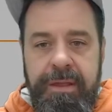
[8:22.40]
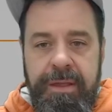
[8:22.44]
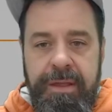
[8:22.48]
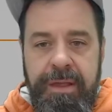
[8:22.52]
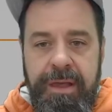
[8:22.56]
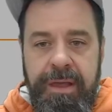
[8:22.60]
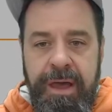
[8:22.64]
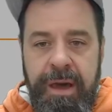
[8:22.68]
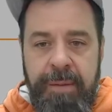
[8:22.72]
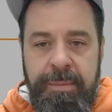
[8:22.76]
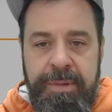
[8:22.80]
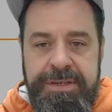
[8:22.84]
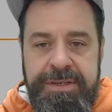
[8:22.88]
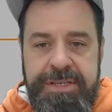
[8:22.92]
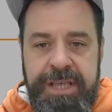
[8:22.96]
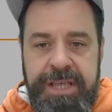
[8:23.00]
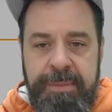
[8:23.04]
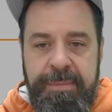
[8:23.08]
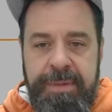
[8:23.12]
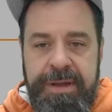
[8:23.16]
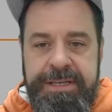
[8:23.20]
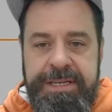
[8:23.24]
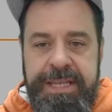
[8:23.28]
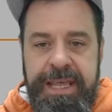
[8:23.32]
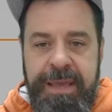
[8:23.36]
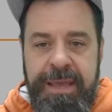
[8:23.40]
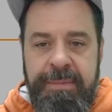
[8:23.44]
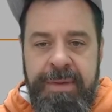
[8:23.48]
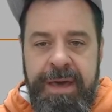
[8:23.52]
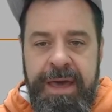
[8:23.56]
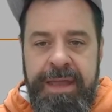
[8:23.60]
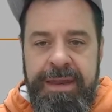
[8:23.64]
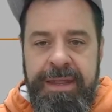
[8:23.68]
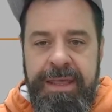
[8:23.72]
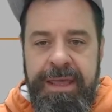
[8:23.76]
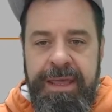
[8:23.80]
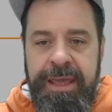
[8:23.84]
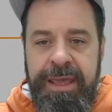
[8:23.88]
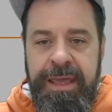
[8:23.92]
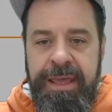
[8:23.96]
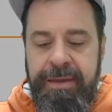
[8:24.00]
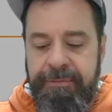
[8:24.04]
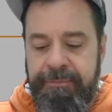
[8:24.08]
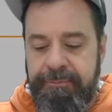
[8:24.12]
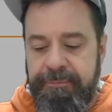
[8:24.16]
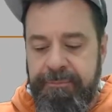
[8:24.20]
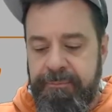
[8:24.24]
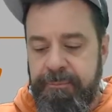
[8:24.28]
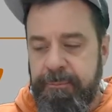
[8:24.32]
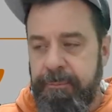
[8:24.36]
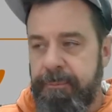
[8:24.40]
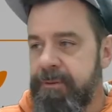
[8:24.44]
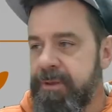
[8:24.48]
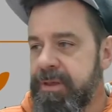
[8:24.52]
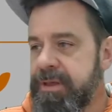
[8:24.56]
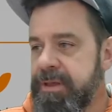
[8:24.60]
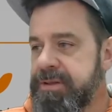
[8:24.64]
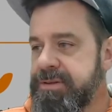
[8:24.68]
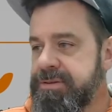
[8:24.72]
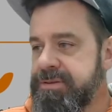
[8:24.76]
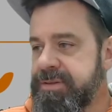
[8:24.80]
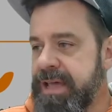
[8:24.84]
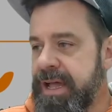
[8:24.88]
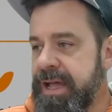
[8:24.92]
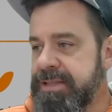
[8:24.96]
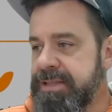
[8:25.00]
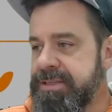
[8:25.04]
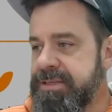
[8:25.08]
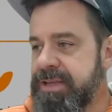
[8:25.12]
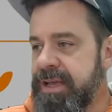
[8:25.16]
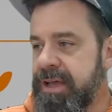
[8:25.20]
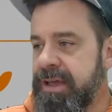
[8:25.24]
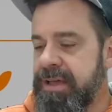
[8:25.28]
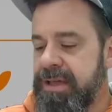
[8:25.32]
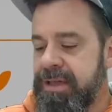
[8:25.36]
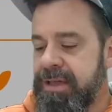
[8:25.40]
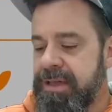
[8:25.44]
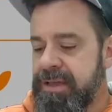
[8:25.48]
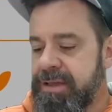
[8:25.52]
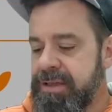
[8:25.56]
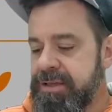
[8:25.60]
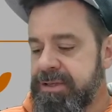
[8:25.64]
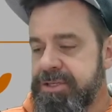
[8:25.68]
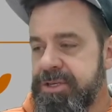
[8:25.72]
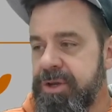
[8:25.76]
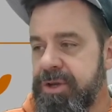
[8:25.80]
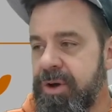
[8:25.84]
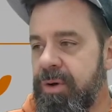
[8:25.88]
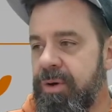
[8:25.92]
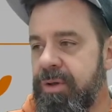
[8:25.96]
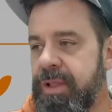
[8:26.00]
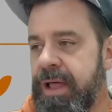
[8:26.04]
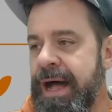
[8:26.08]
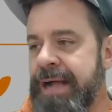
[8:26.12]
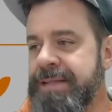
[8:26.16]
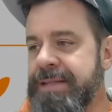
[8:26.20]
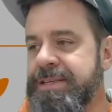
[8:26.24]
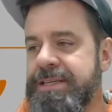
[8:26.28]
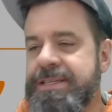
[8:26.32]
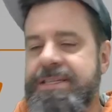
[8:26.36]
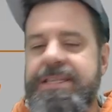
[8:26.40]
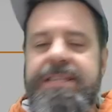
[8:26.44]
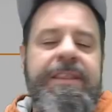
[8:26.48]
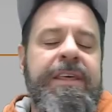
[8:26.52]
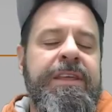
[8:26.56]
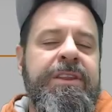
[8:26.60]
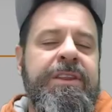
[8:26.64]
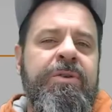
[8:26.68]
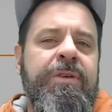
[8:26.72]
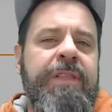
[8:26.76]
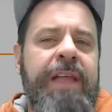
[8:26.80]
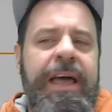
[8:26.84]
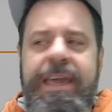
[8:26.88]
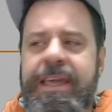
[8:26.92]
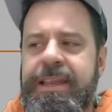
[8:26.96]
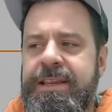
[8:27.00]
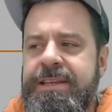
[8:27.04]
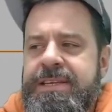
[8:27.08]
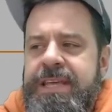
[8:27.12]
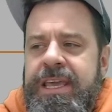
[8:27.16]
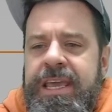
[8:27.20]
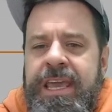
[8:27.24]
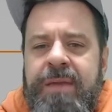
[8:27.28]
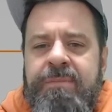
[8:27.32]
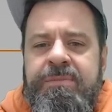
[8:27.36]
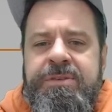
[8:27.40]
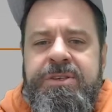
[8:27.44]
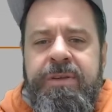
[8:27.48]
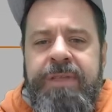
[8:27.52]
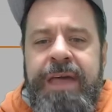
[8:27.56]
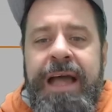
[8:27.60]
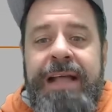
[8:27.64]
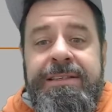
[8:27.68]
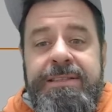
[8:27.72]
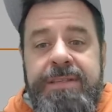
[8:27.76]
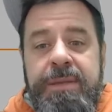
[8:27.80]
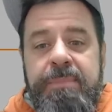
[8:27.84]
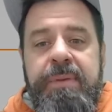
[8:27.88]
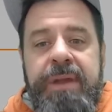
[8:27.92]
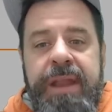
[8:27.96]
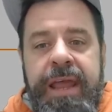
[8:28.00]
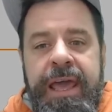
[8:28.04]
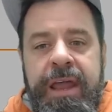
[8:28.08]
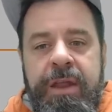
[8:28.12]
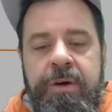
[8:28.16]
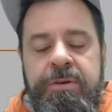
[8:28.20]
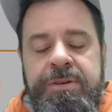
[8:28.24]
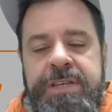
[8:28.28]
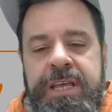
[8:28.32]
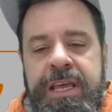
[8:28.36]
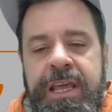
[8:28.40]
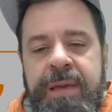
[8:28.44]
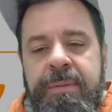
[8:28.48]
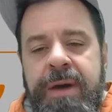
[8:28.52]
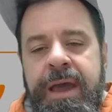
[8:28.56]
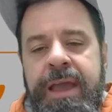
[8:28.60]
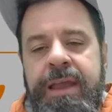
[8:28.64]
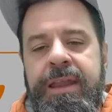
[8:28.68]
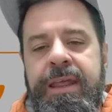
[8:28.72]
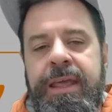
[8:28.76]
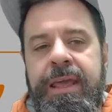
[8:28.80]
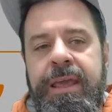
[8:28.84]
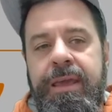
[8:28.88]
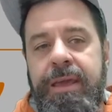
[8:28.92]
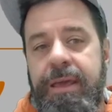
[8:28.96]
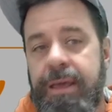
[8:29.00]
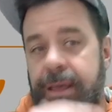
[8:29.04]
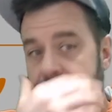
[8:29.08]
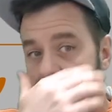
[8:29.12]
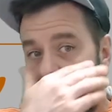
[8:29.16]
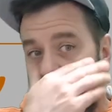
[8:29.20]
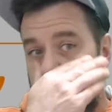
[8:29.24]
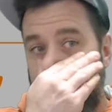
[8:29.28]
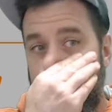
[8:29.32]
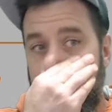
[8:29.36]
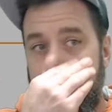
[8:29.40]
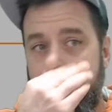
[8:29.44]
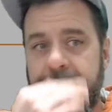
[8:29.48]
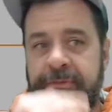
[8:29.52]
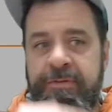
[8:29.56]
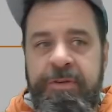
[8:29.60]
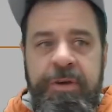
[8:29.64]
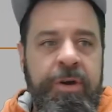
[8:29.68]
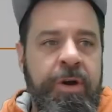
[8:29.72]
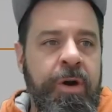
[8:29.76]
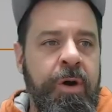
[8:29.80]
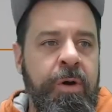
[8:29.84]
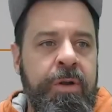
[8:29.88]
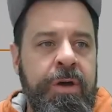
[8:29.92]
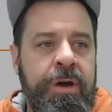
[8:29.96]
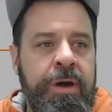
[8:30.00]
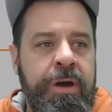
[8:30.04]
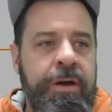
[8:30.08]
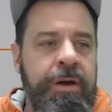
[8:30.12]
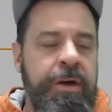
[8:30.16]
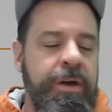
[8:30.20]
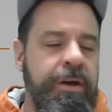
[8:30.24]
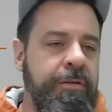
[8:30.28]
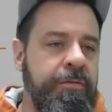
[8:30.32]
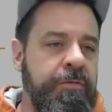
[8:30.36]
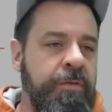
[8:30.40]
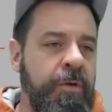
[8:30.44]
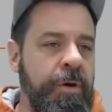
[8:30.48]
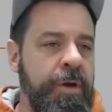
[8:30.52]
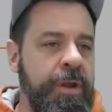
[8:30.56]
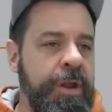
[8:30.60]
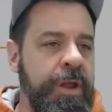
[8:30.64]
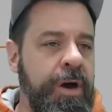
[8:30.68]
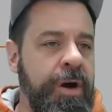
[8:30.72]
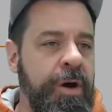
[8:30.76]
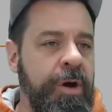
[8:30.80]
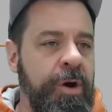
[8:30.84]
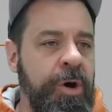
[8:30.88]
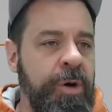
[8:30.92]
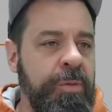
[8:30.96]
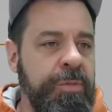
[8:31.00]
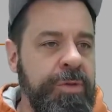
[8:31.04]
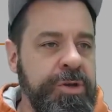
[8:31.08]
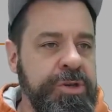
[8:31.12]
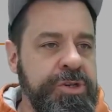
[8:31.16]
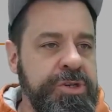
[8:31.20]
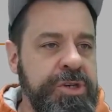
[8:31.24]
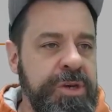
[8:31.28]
I'm going to save my team ID. That's so lots of they do it like in teams. So that's the Banano team ID. If you go to folding at home, you should